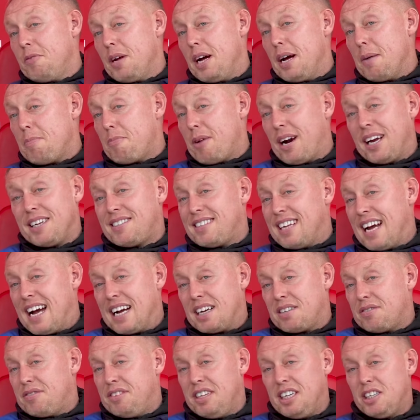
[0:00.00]
uh, price
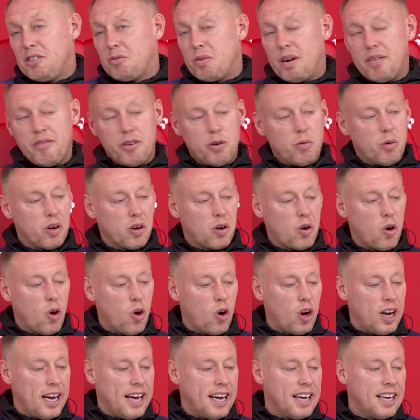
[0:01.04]
tags, fees, whatever you want to
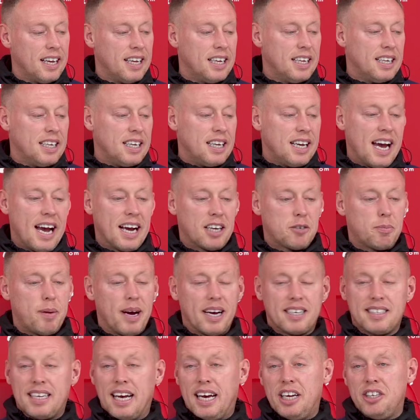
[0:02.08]
call it,
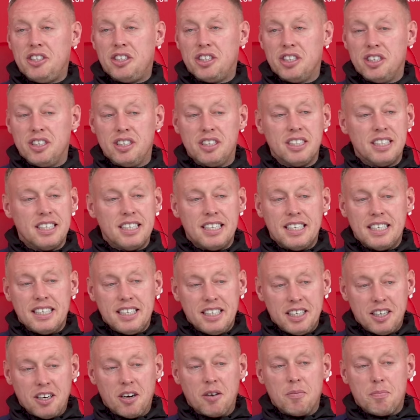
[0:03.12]
expectation.
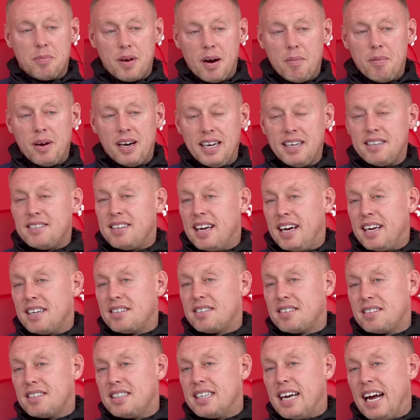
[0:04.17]
You know, Premier League
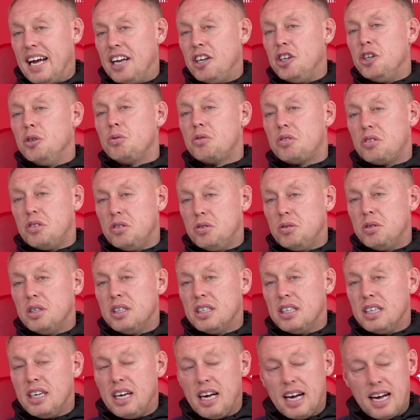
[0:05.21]
takes getting used to,
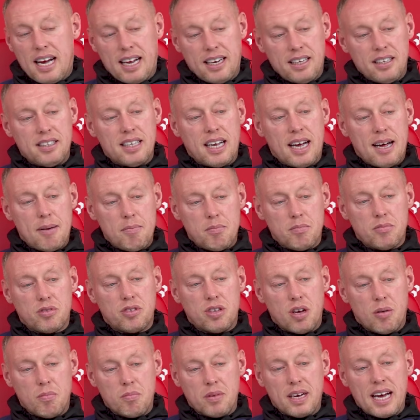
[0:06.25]
and um,
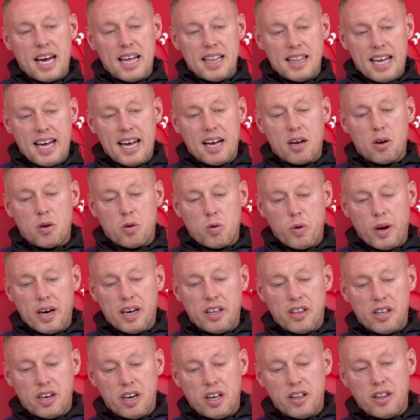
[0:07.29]
some get there
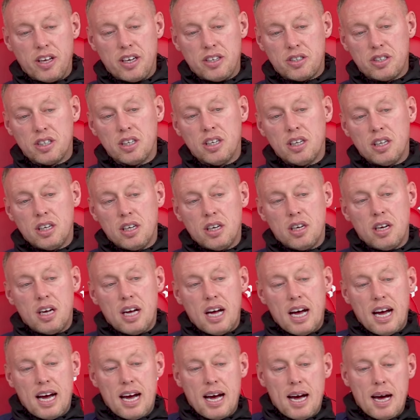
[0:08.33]
quicker than others.
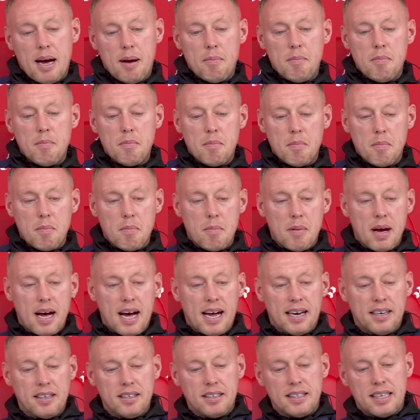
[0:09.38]
Um,
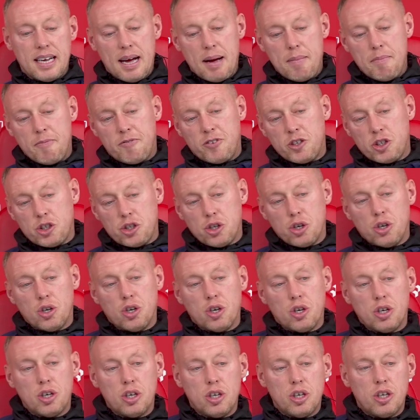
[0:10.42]
and um, for
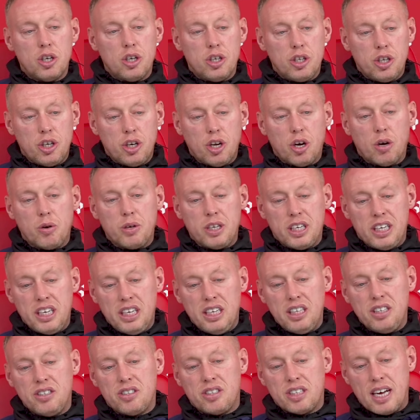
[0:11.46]
sure, you know,
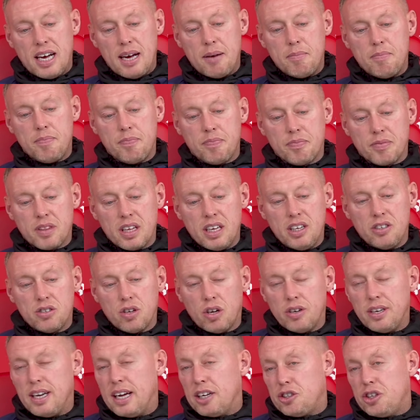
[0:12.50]
he's um, he's
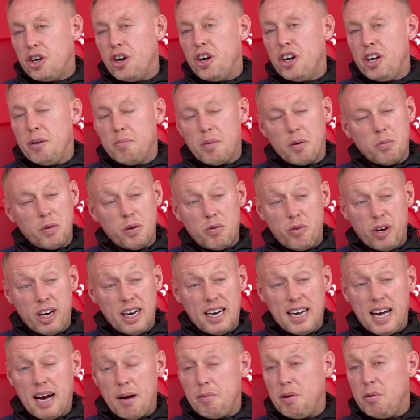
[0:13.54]
on that journey. But we're
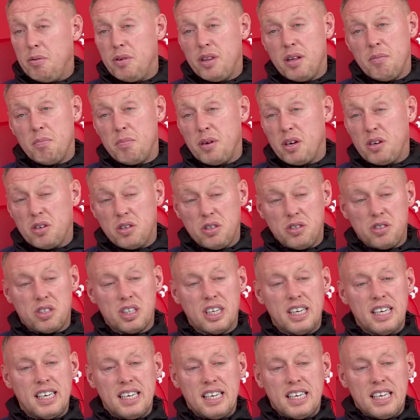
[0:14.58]
really happy with him
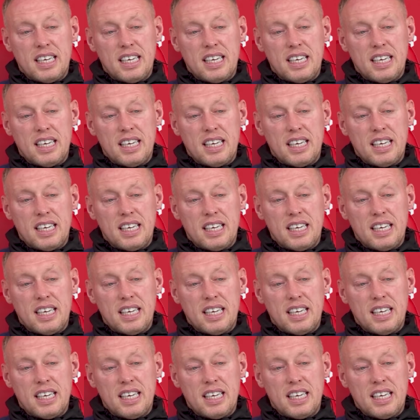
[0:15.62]
because